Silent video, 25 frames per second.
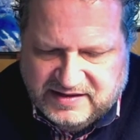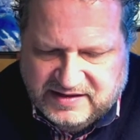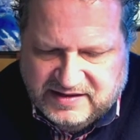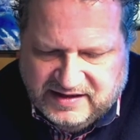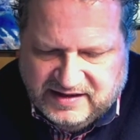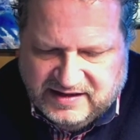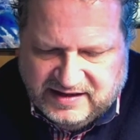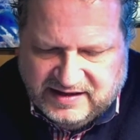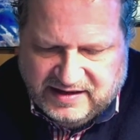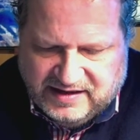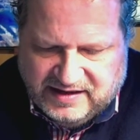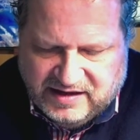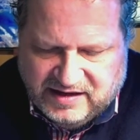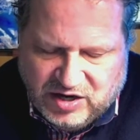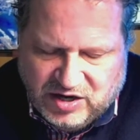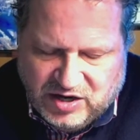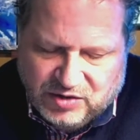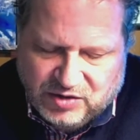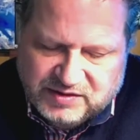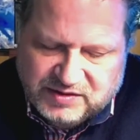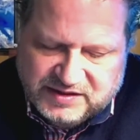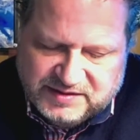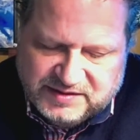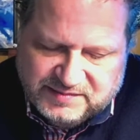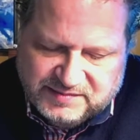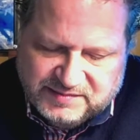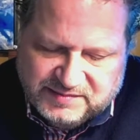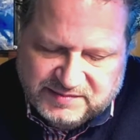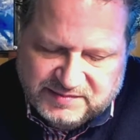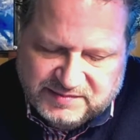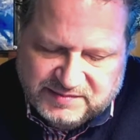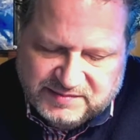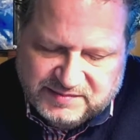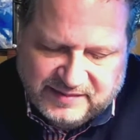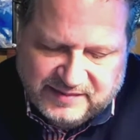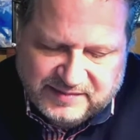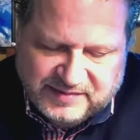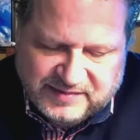Owen
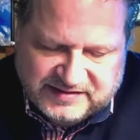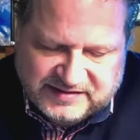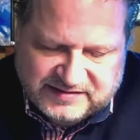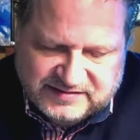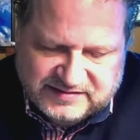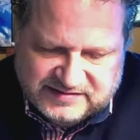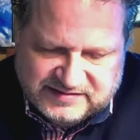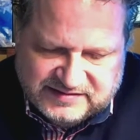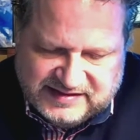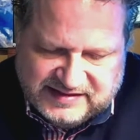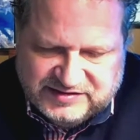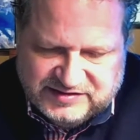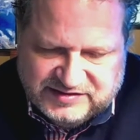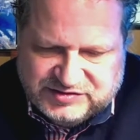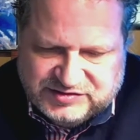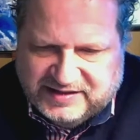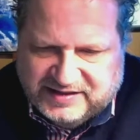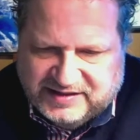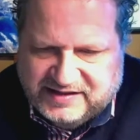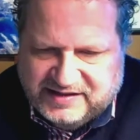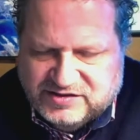McCabe and Des Traynor,